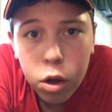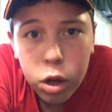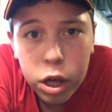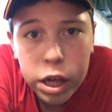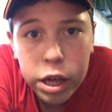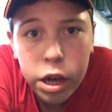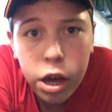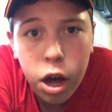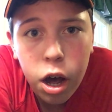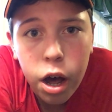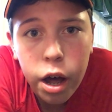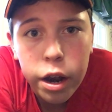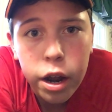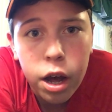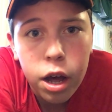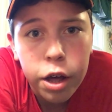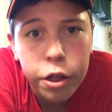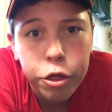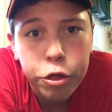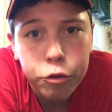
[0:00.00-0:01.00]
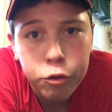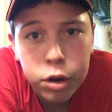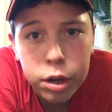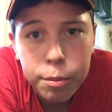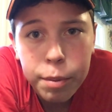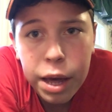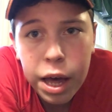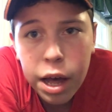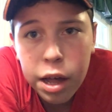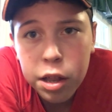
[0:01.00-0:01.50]
he caught uh, three
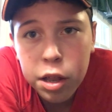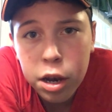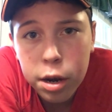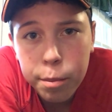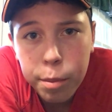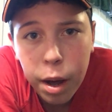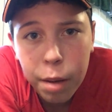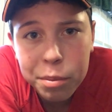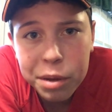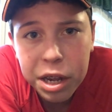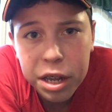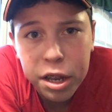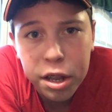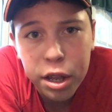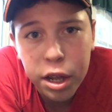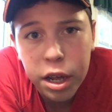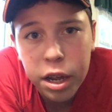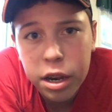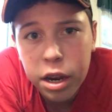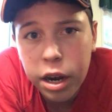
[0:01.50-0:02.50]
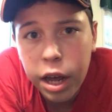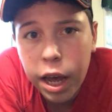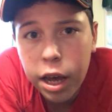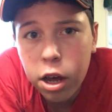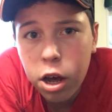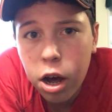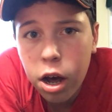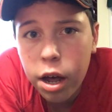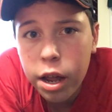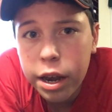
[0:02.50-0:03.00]
bass and a pumpkin seed, and I
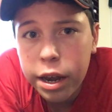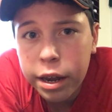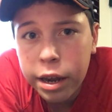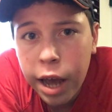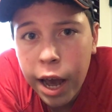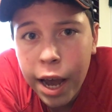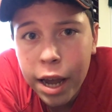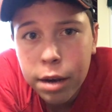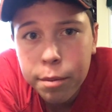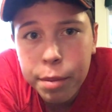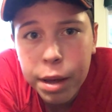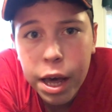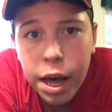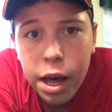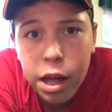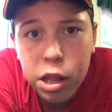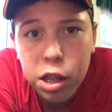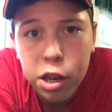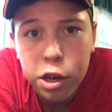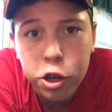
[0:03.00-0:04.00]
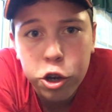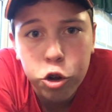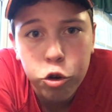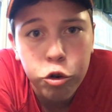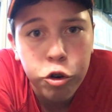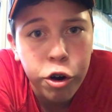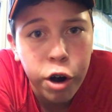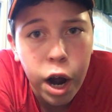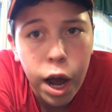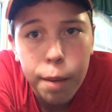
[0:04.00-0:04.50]
caught nine bass and two
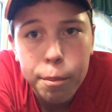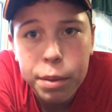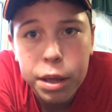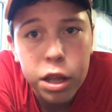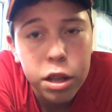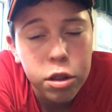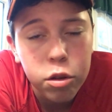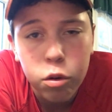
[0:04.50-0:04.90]
crappies.